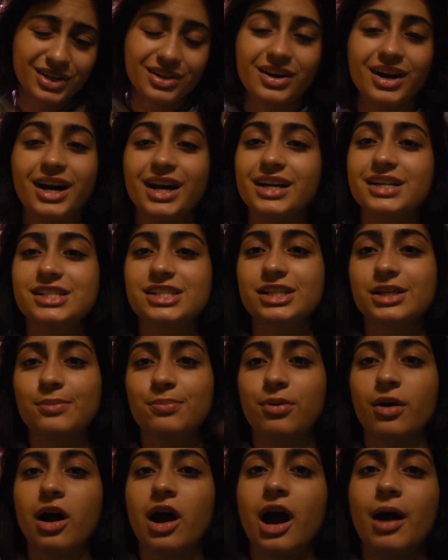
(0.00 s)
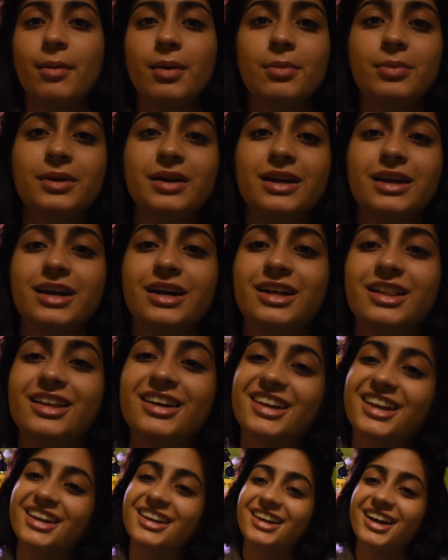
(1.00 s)
I should probably
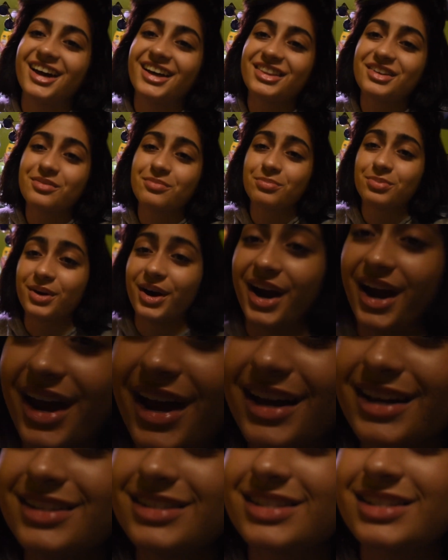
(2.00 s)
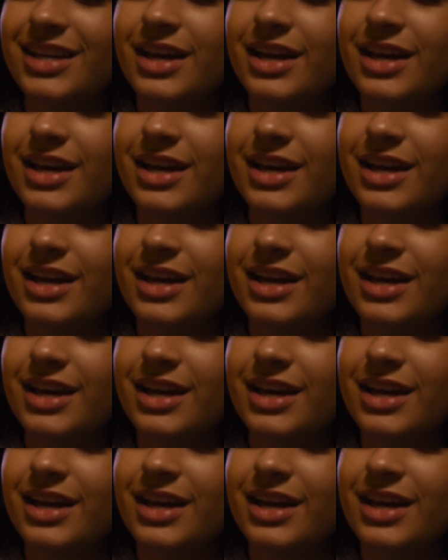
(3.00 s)
look into other brands.